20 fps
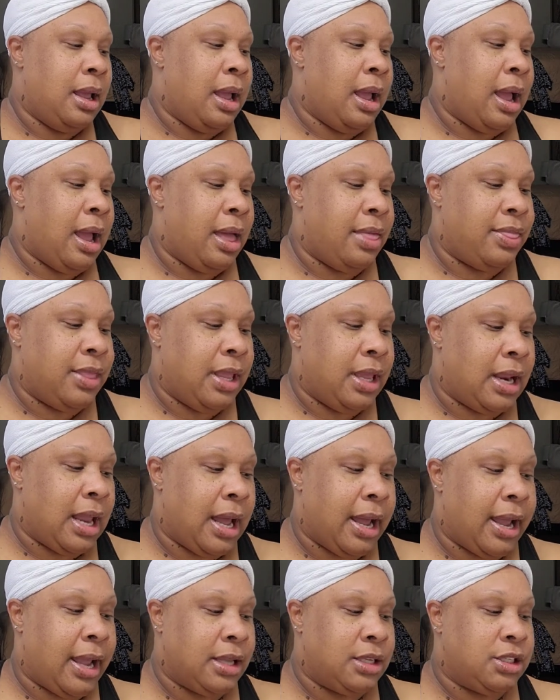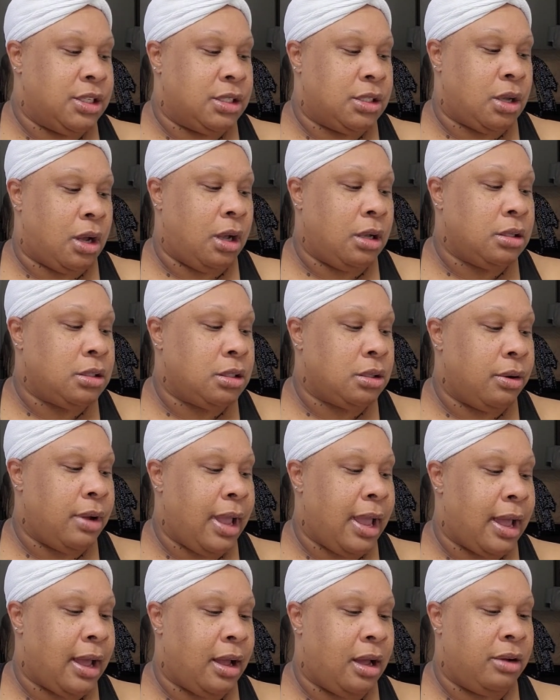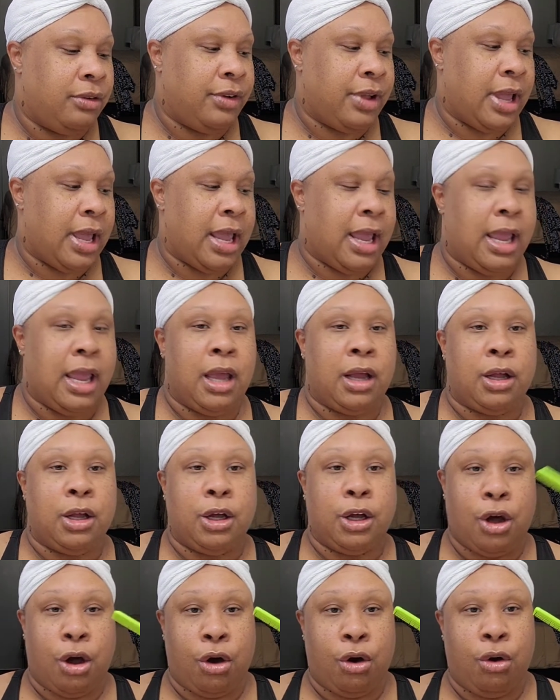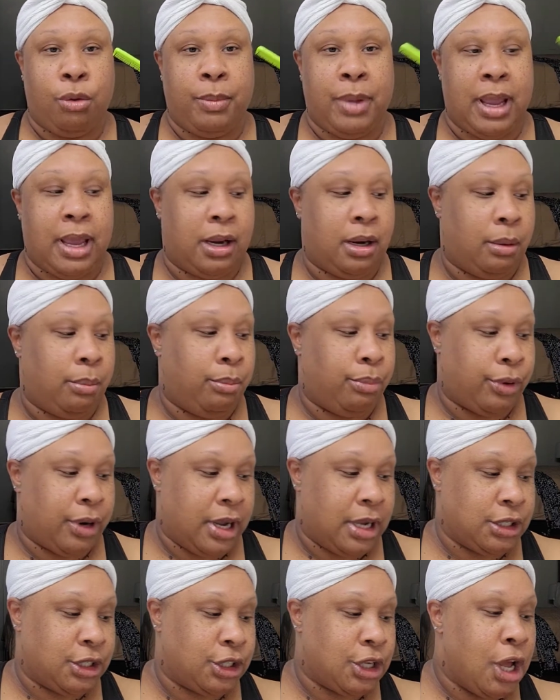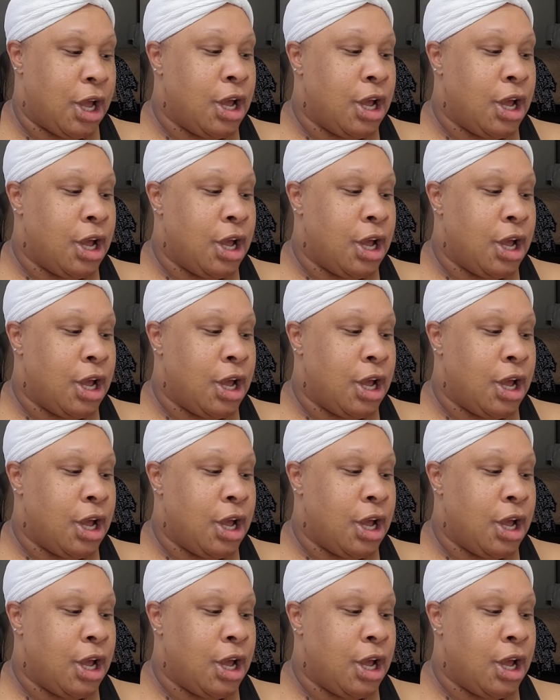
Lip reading: And then I just also have a comb and a brush.